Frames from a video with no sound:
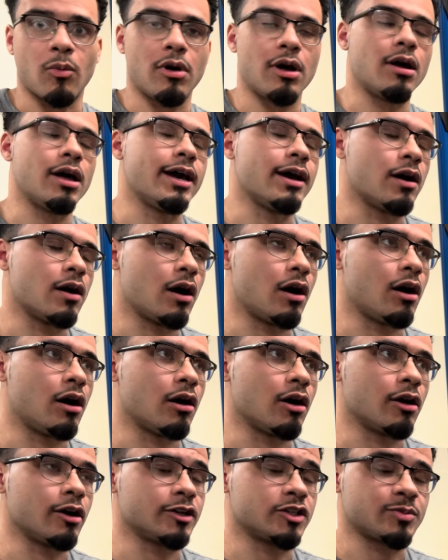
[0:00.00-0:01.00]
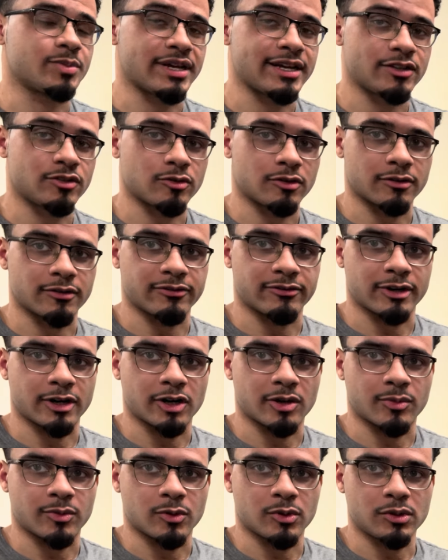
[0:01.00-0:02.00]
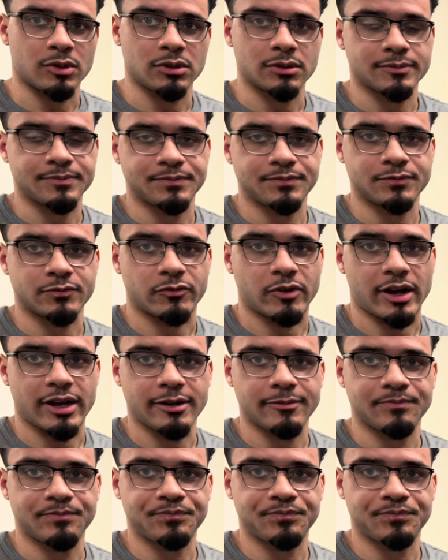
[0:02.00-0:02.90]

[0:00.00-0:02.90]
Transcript: our explanatory variable, right,